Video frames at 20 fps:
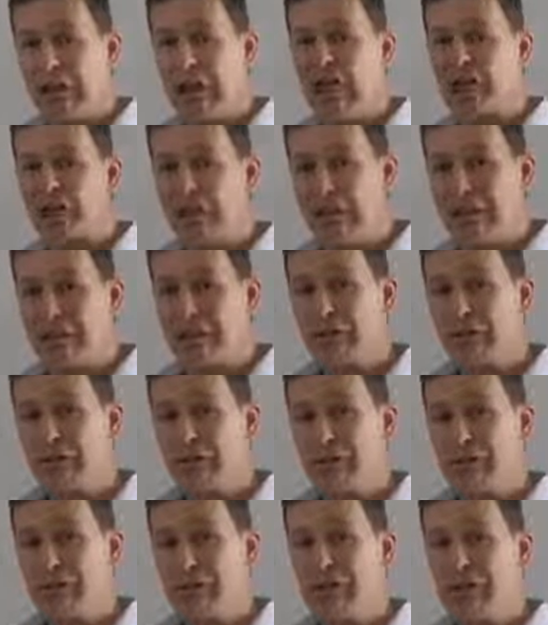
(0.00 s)
straight
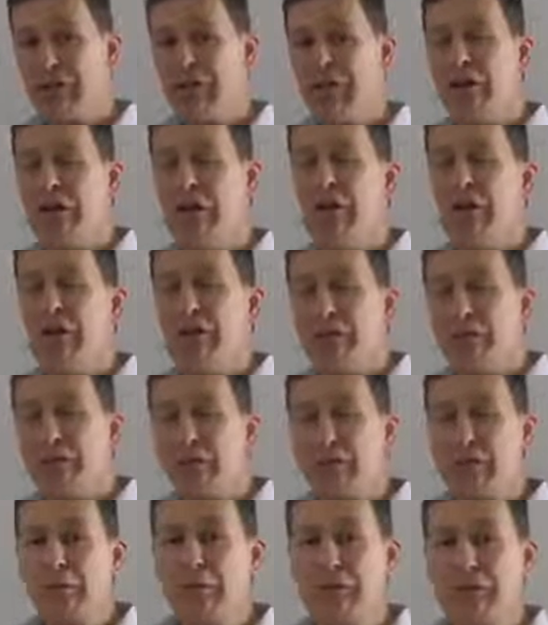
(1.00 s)
away with
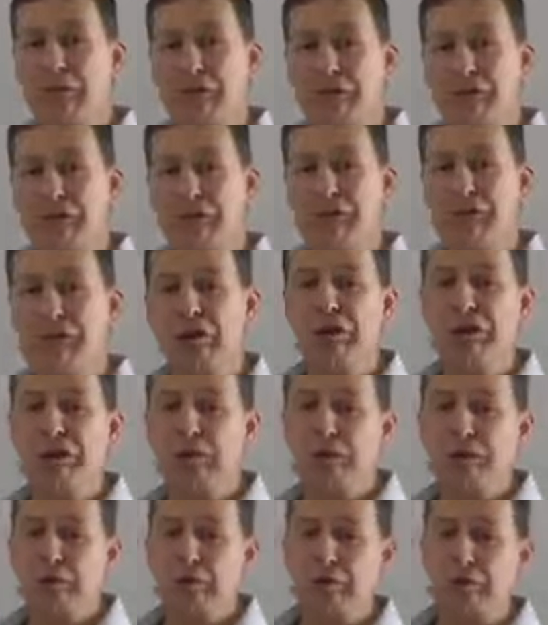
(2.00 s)
minimal fuss
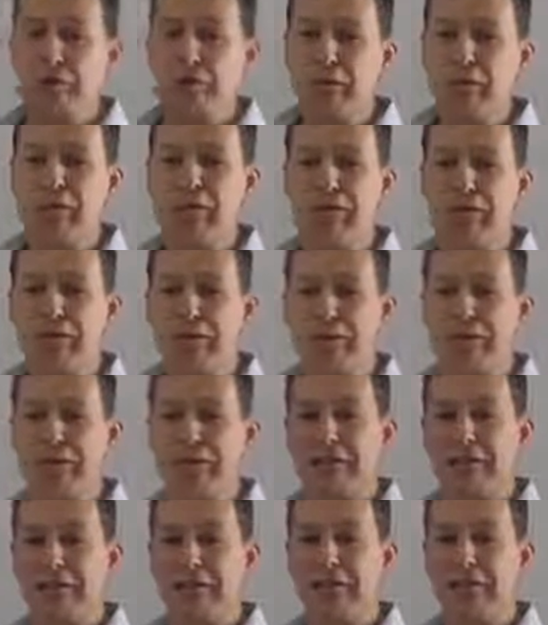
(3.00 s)
and with minimal
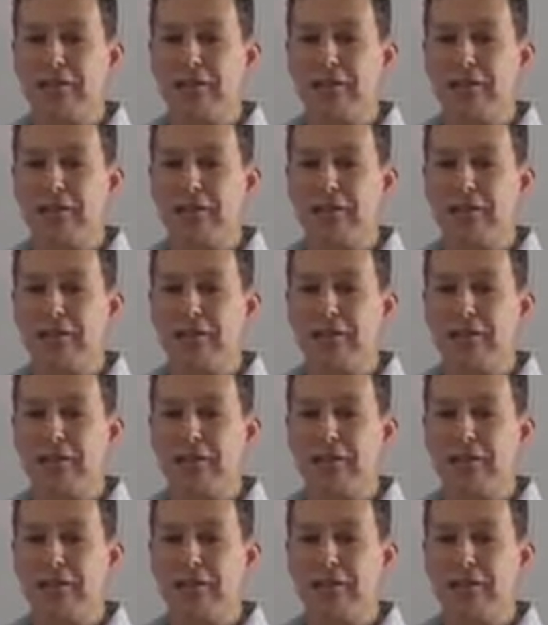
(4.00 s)
fighting.